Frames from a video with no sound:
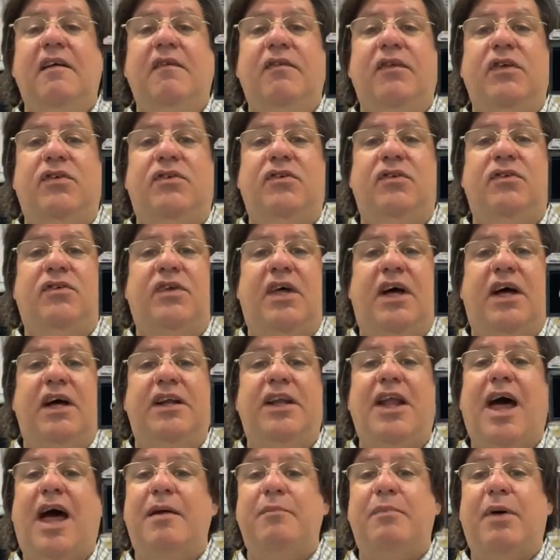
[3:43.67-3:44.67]
This is
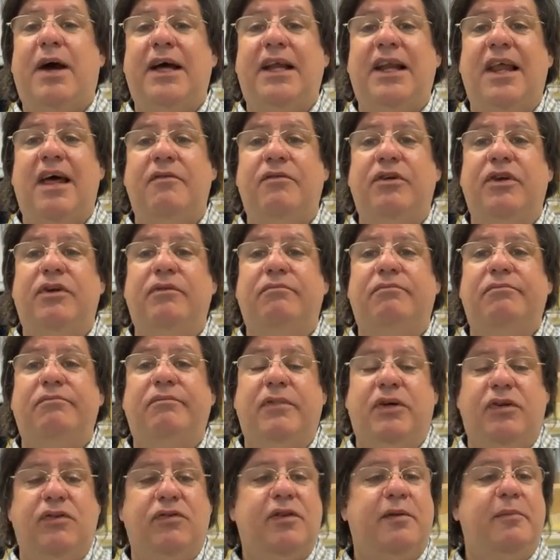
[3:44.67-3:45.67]
9 by 11
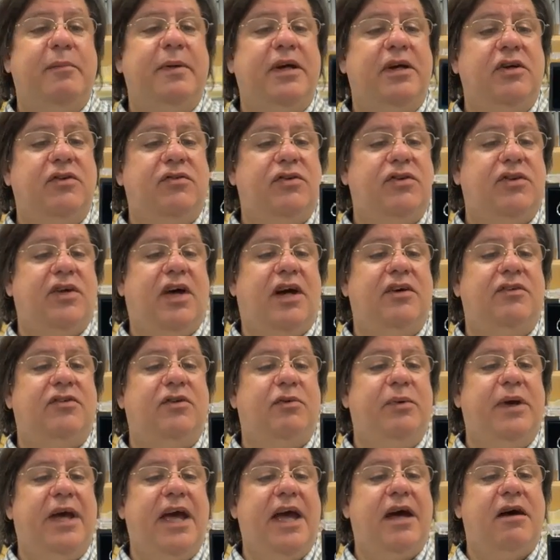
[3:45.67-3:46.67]
is the biggest size
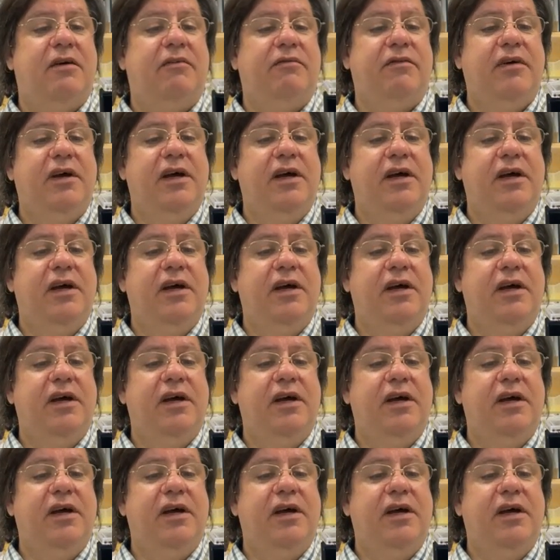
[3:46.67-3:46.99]
that we have.